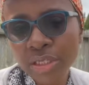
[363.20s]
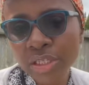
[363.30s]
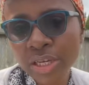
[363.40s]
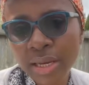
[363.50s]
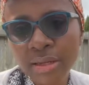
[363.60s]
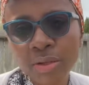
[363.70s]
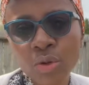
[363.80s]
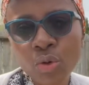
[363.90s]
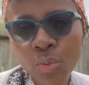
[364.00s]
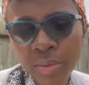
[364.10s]
channel, you
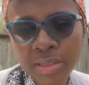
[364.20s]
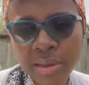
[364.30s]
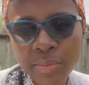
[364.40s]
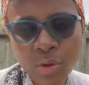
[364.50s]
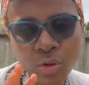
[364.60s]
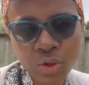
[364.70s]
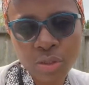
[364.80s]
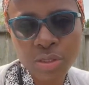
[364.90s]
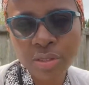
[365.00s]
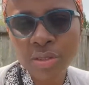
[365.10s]
know miss, and it
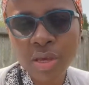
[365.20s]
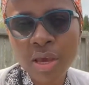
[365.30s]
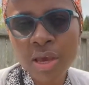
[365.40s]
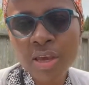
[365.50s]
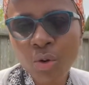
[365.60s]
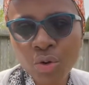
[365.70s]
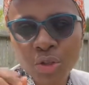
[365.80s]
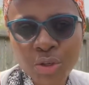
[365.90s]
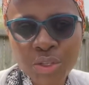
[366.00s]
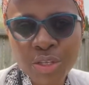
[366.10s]
will
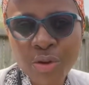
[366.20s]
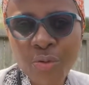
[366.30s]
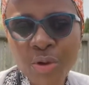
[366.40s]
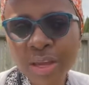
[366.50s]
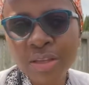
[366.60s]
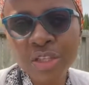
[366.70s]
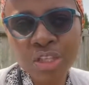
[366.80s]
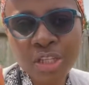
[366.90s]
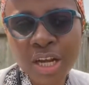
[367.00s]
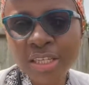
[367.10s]
just ring
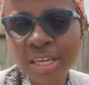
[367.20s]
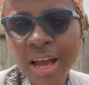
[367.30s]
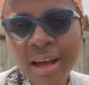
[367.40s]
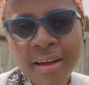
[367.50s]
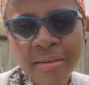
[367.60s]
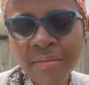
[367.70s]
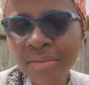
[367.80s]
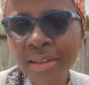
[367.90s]
chan chan,